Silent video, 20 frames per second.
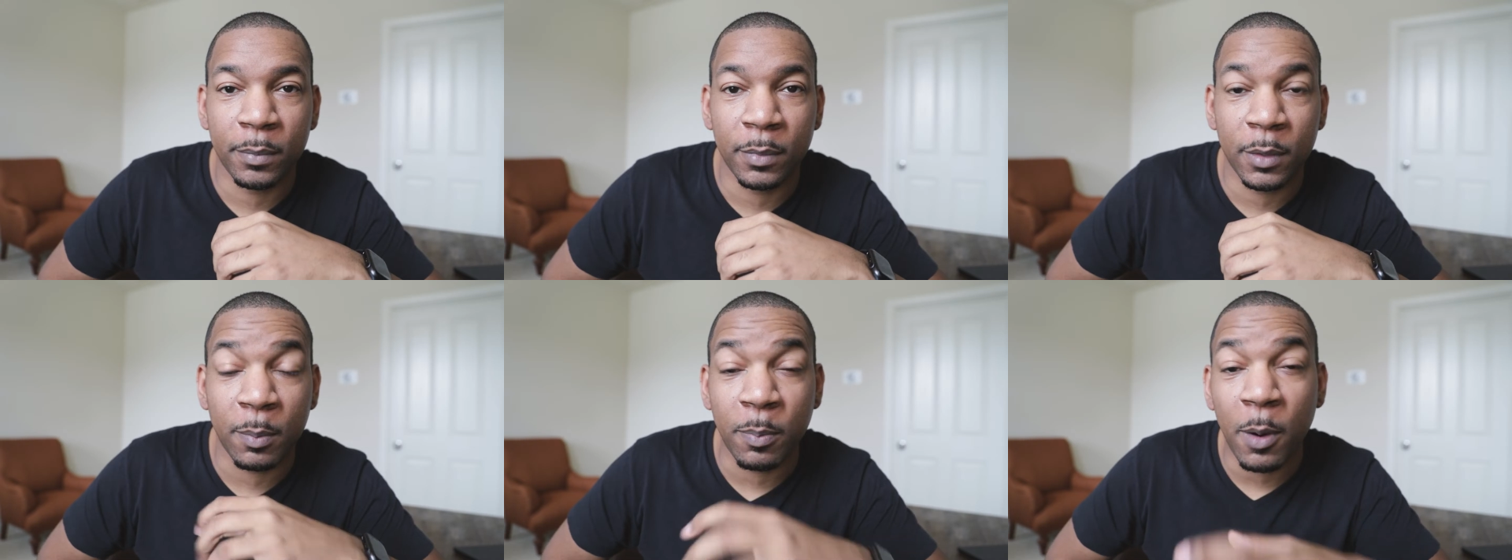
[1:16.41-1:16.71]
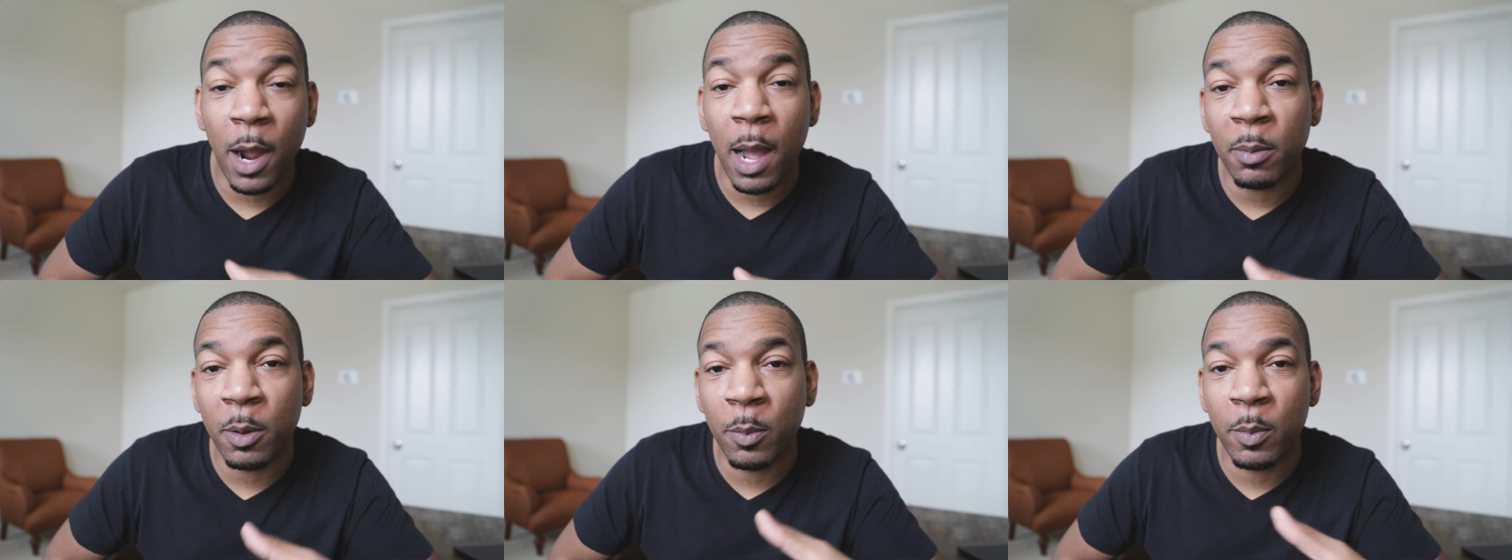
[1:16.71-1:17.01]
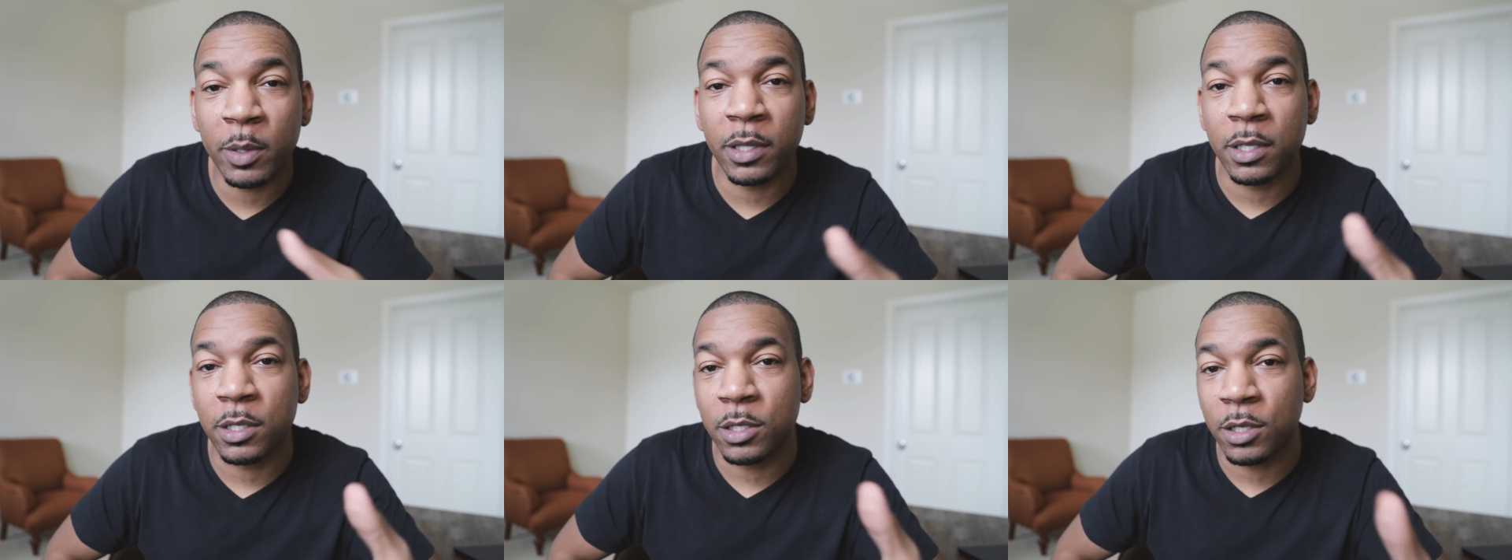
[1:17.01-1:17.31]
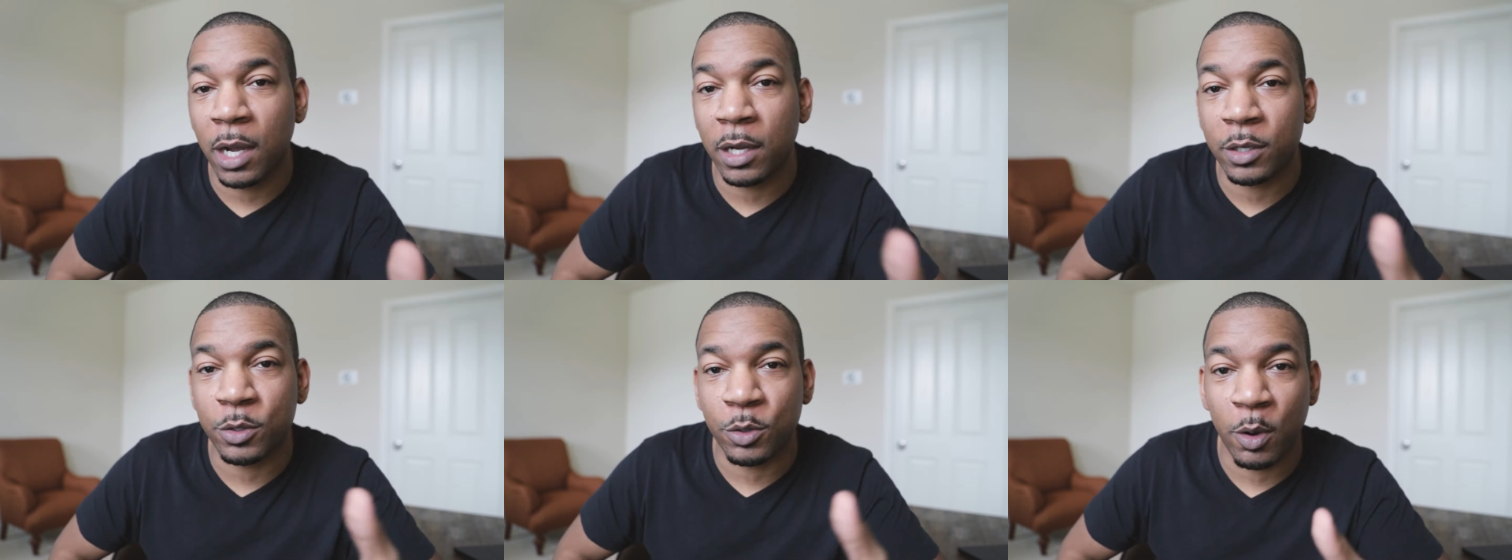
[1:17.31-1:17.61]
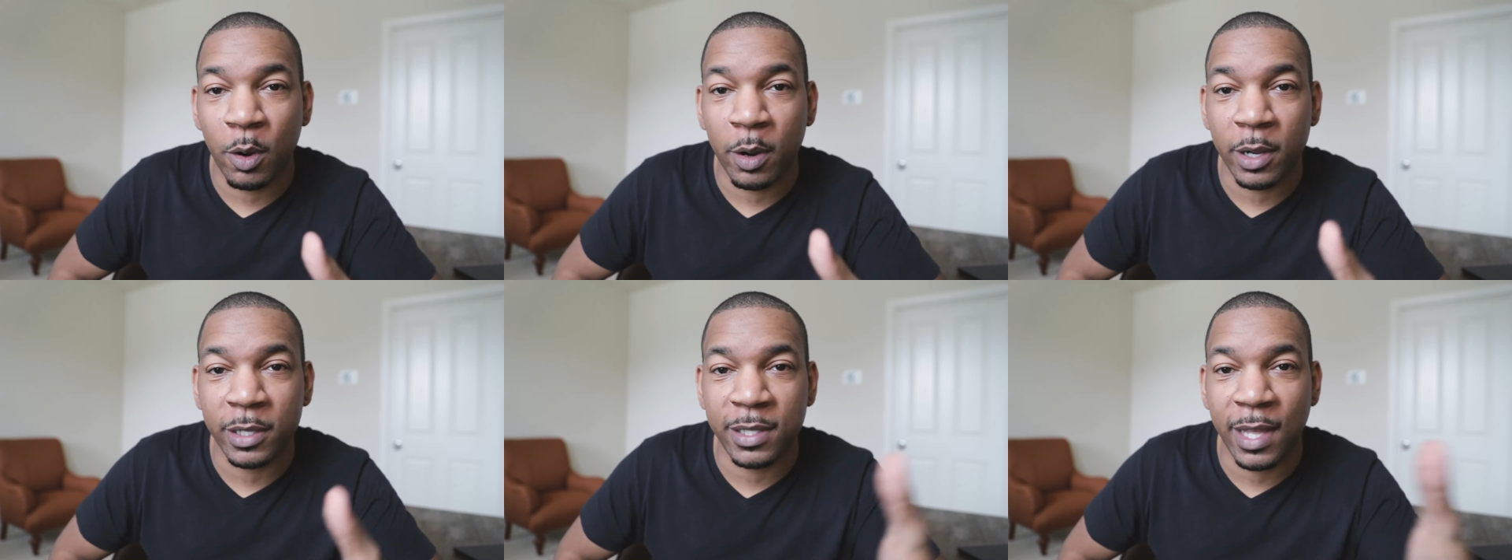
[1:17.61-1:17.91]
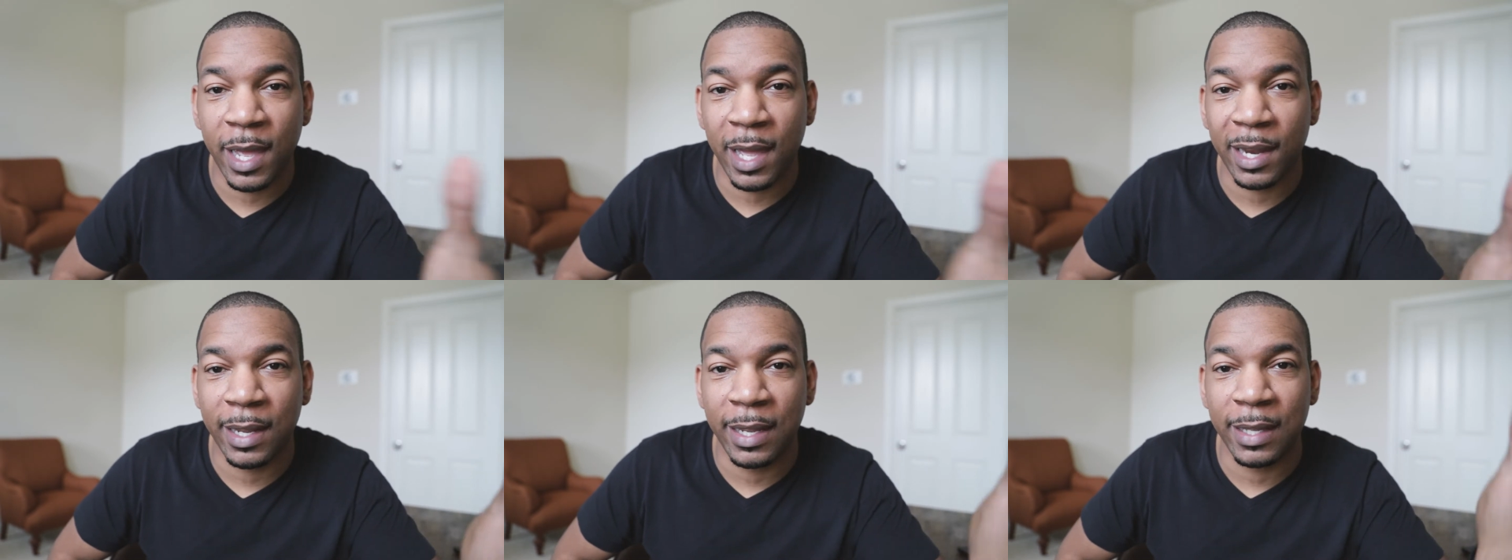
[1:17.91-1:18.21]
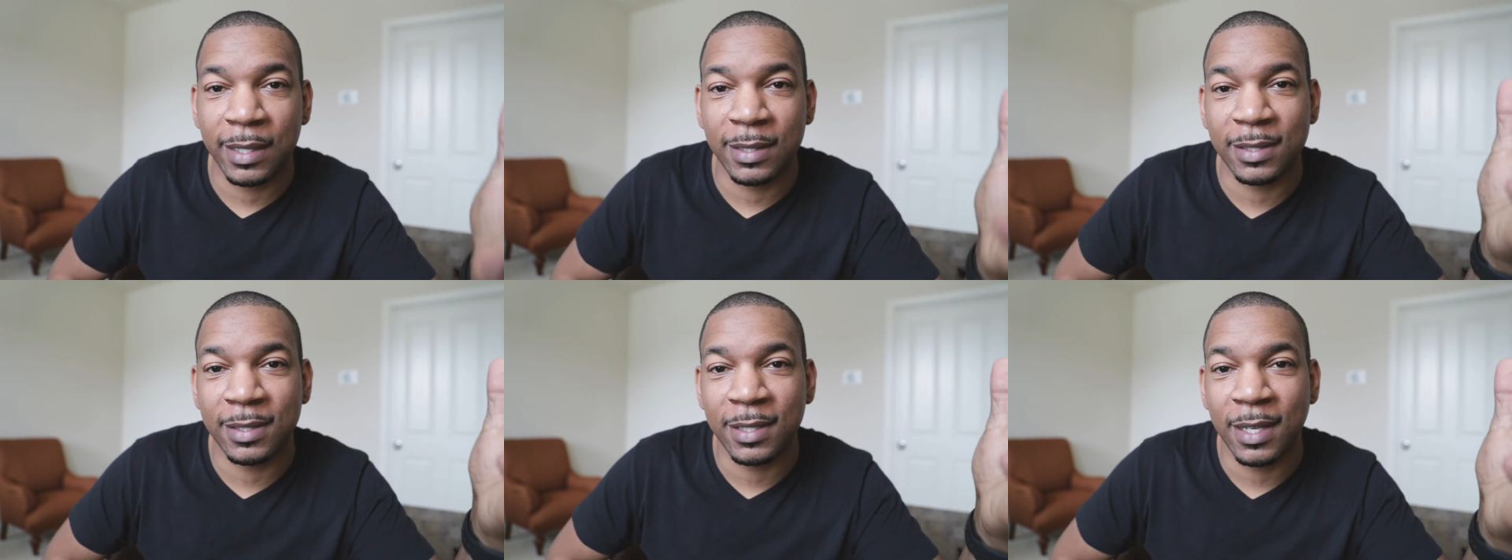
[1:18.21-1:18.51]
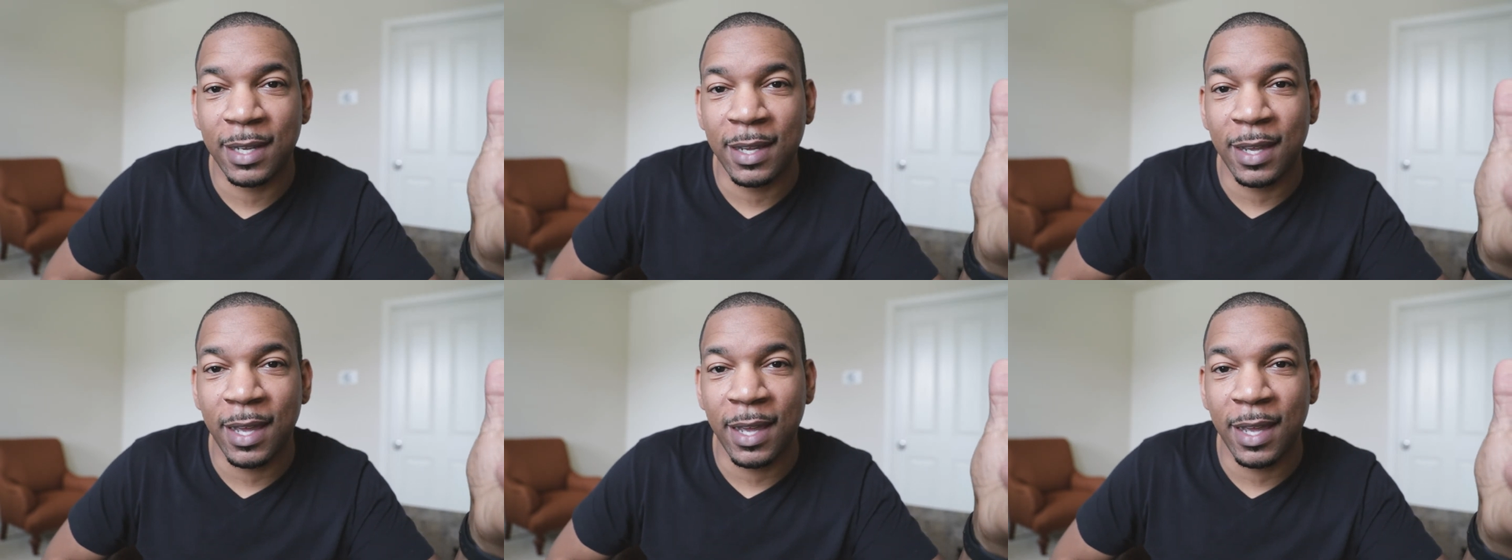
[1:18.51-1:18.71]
The problem with the junk drawer is that it's